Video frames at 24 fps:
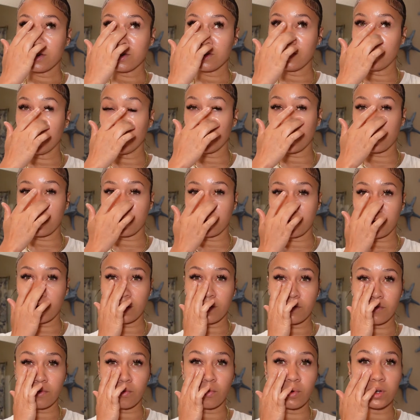you know,
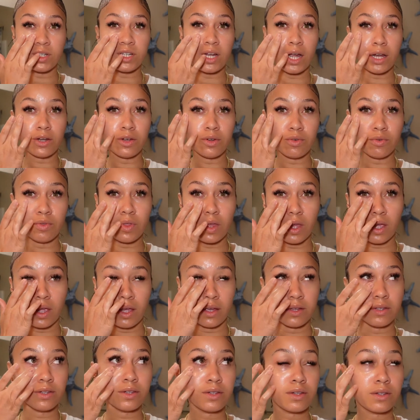of which I do
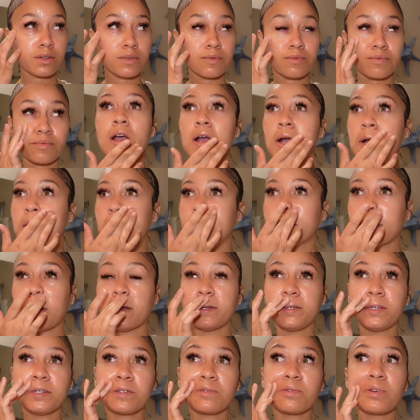things, because I
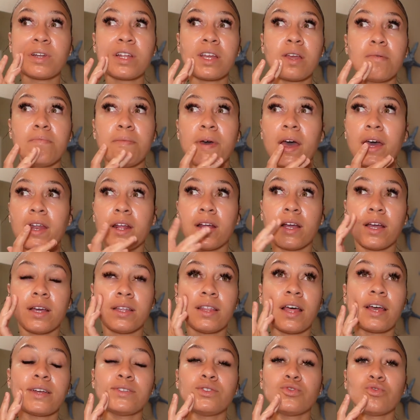just want to get better at
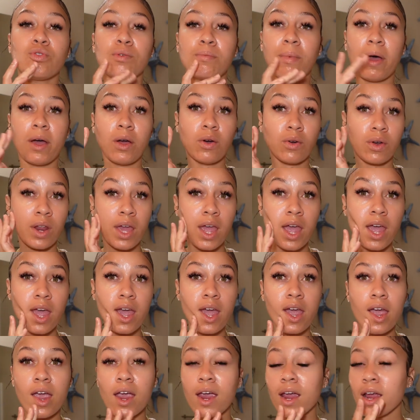like doing my own
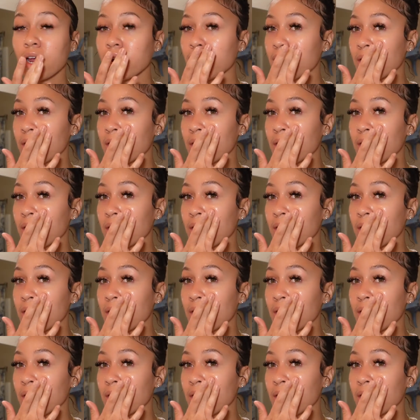hair.